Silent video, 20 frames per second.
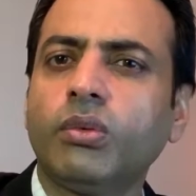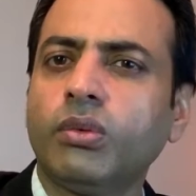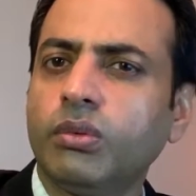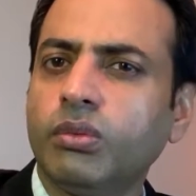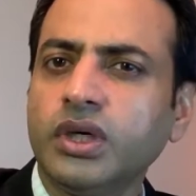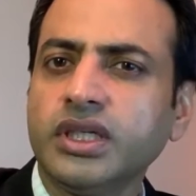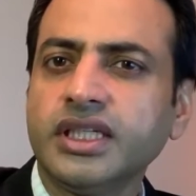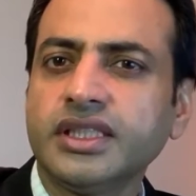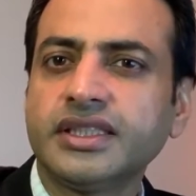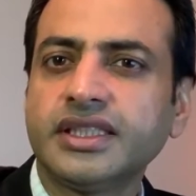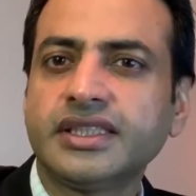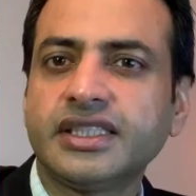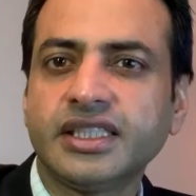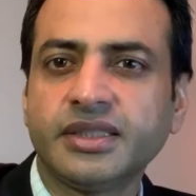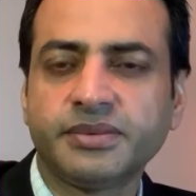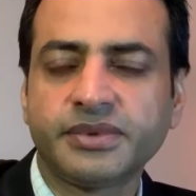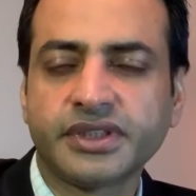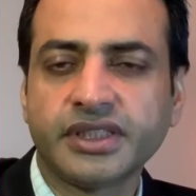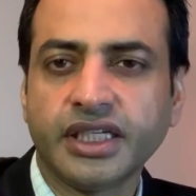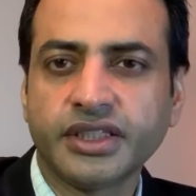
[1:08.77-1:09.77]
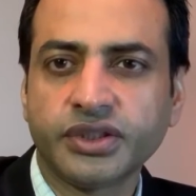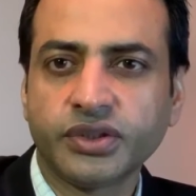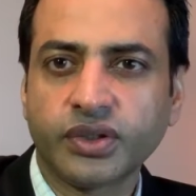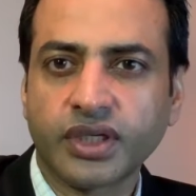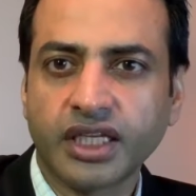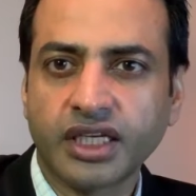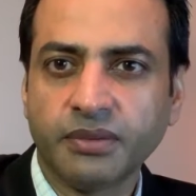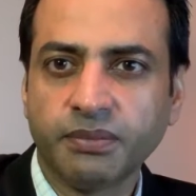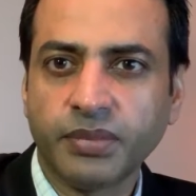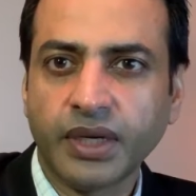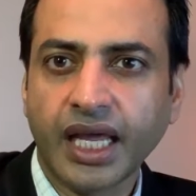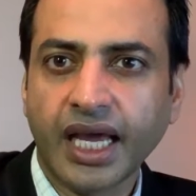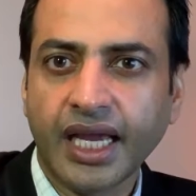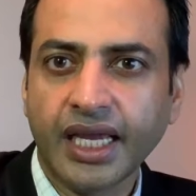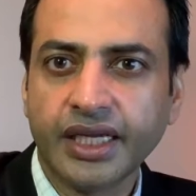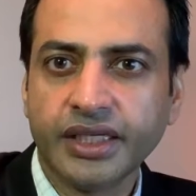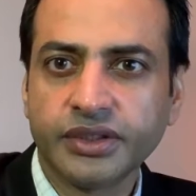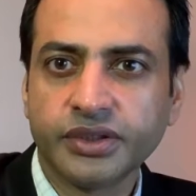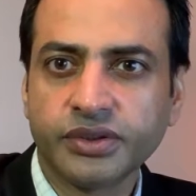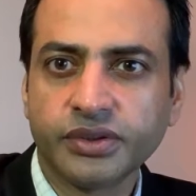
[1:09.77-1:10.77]
What are the tips that you can
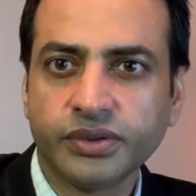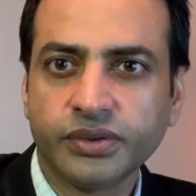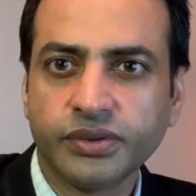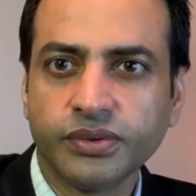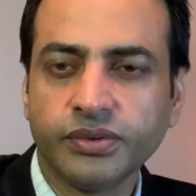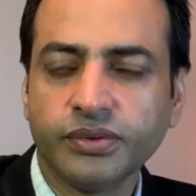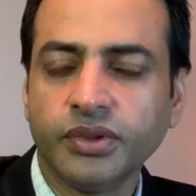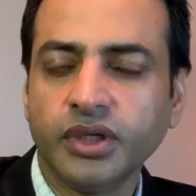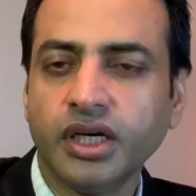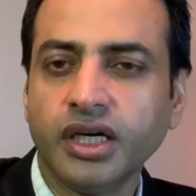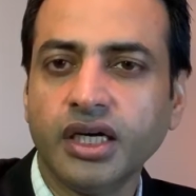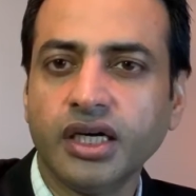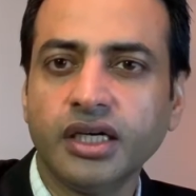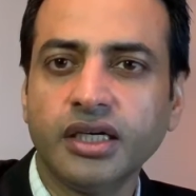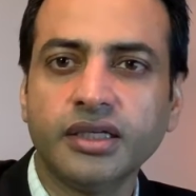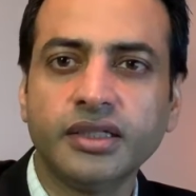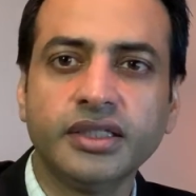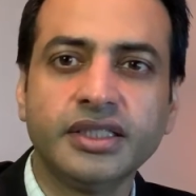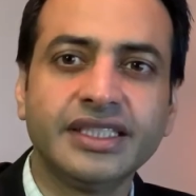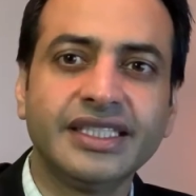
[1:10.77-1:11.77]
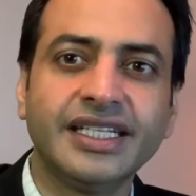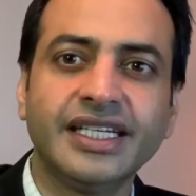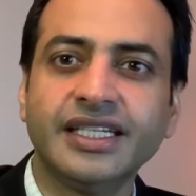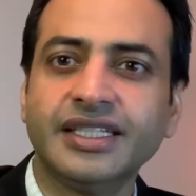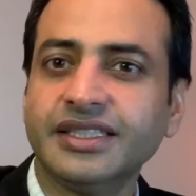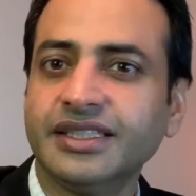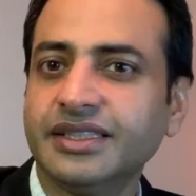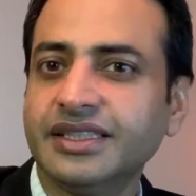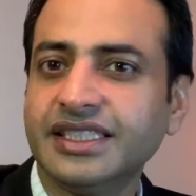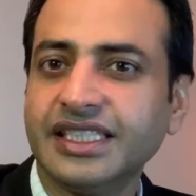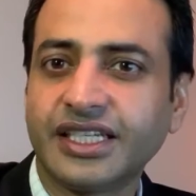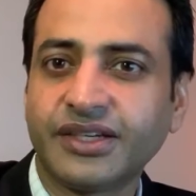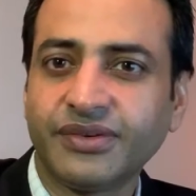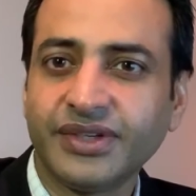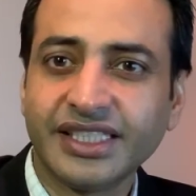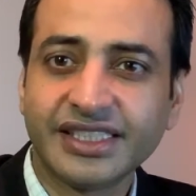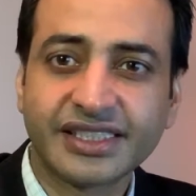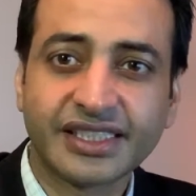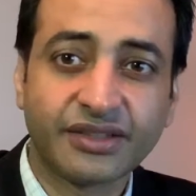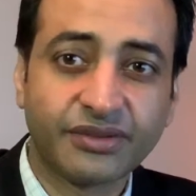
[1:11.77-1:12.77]
apply to
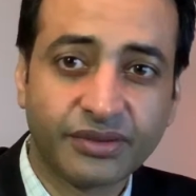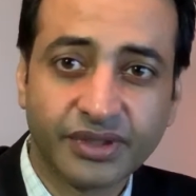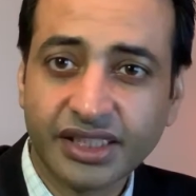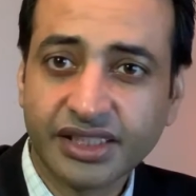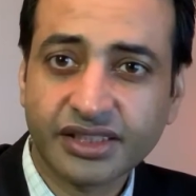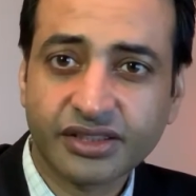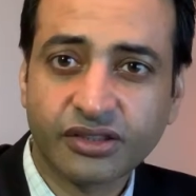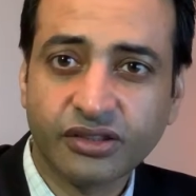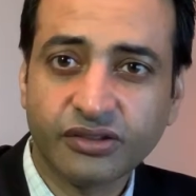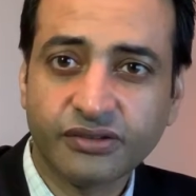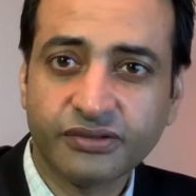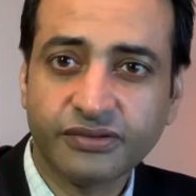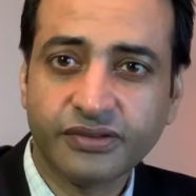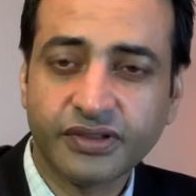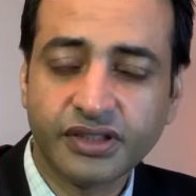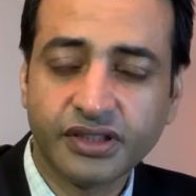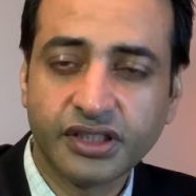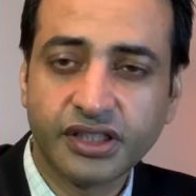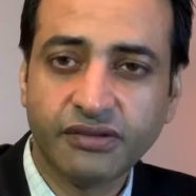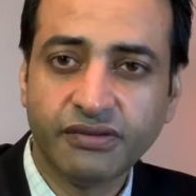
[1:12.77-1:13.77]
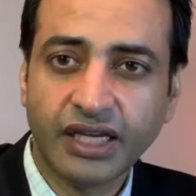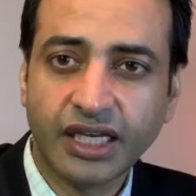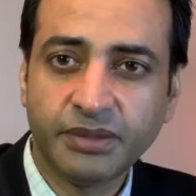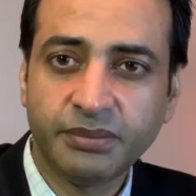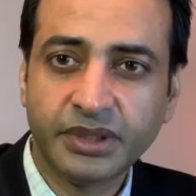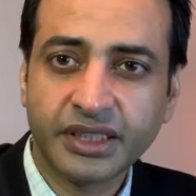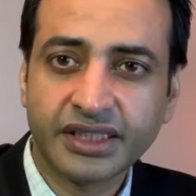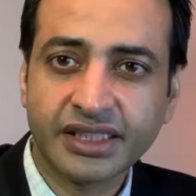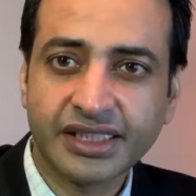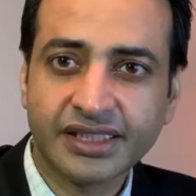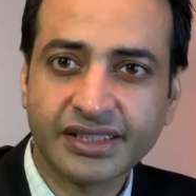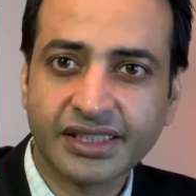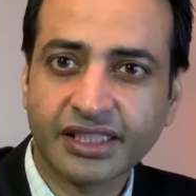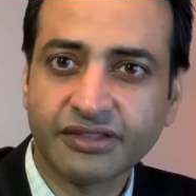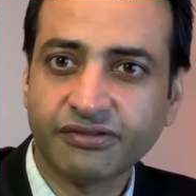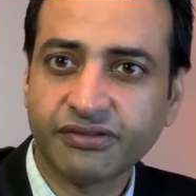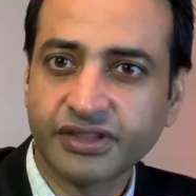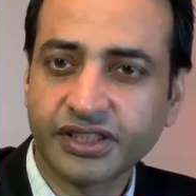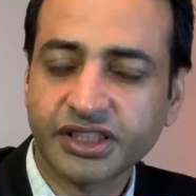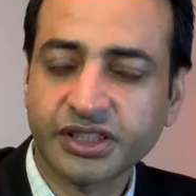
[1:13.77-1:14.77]
decrease the risk of developing this
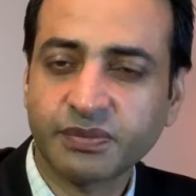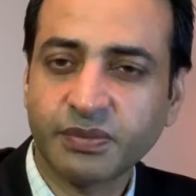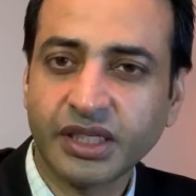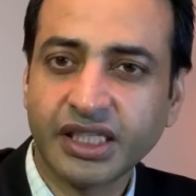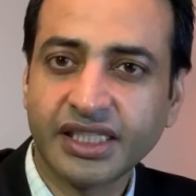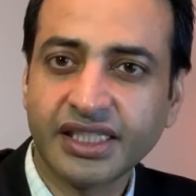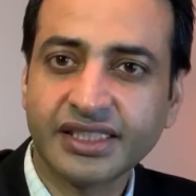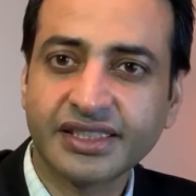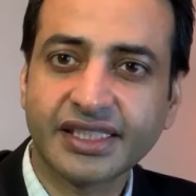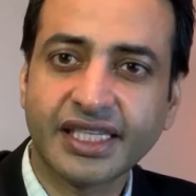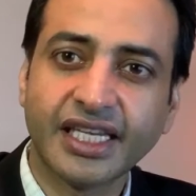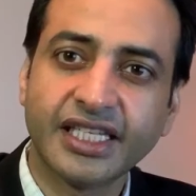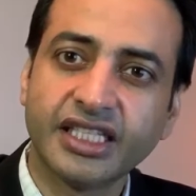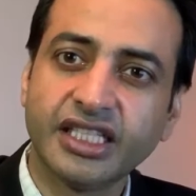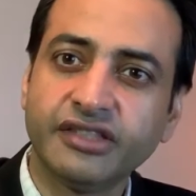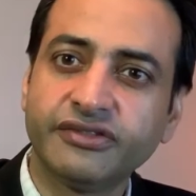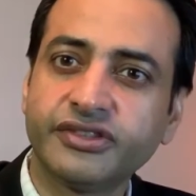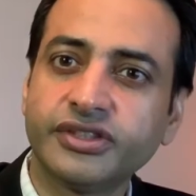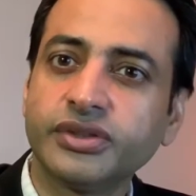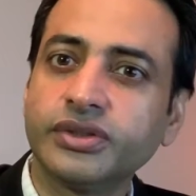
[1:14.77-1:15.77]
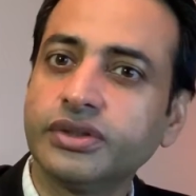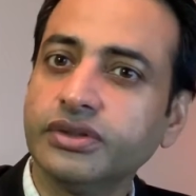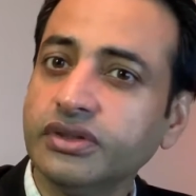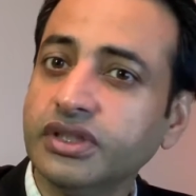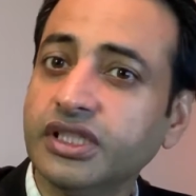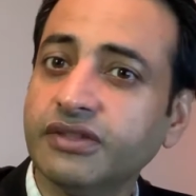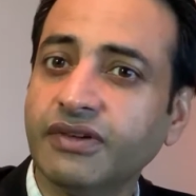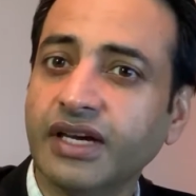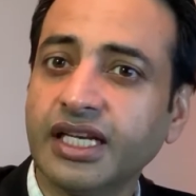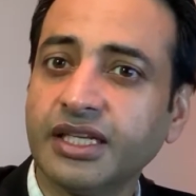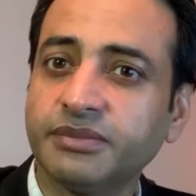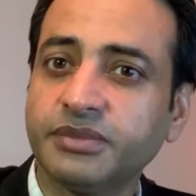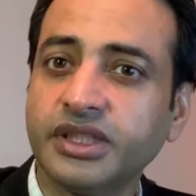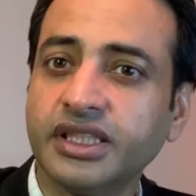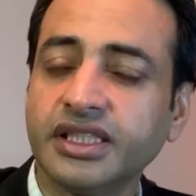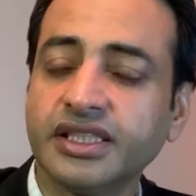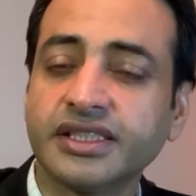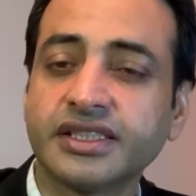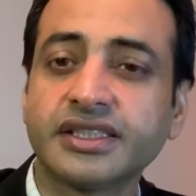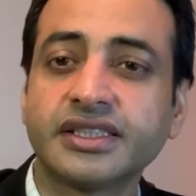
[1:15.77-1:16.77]
at first place? And if you do develop
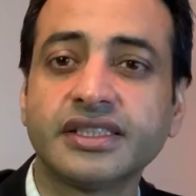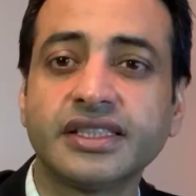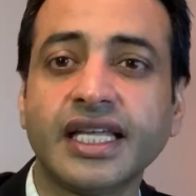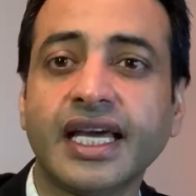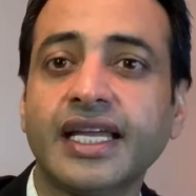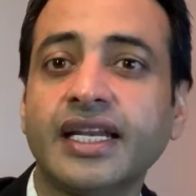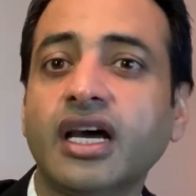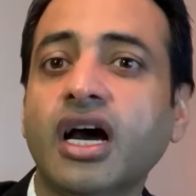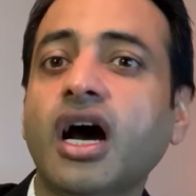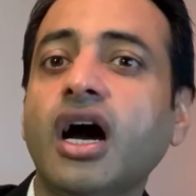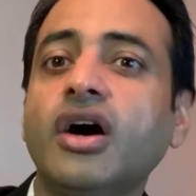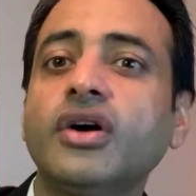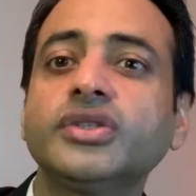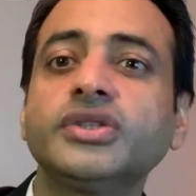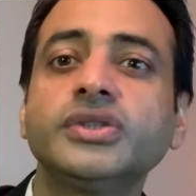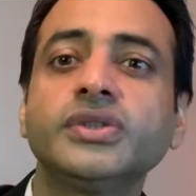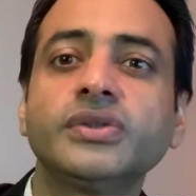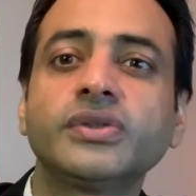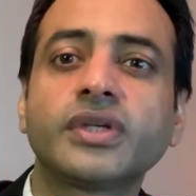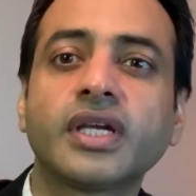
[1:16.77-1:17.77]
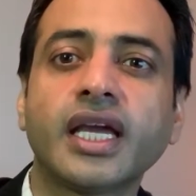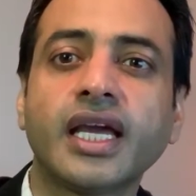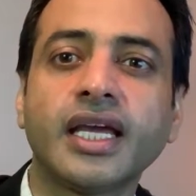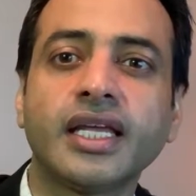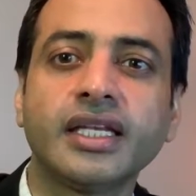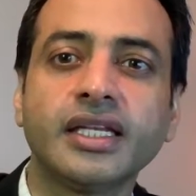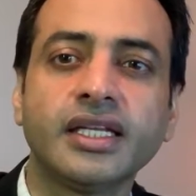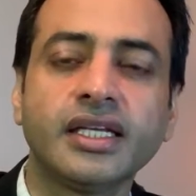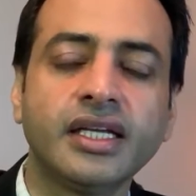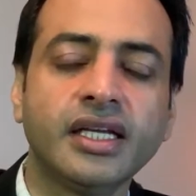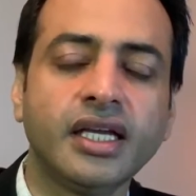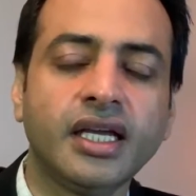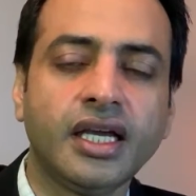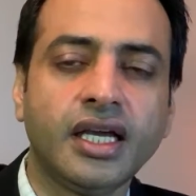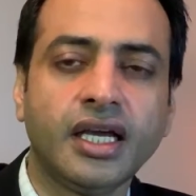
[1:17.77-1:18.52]
this, then how you can